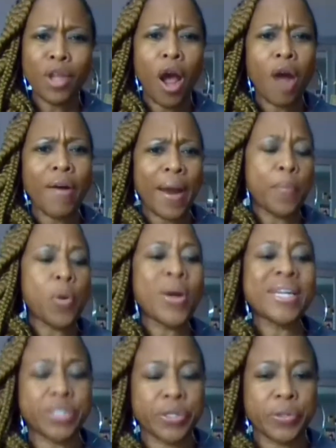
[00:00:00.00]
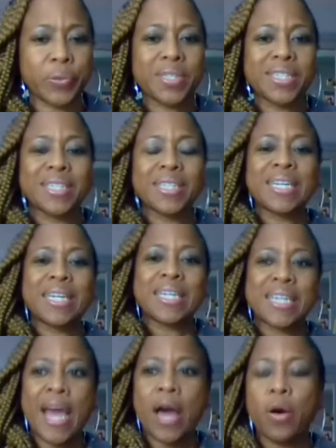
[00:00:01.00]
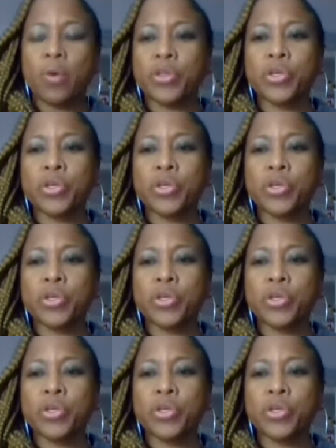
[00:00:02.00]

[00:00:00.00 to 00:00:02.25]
All right, point 2. Now,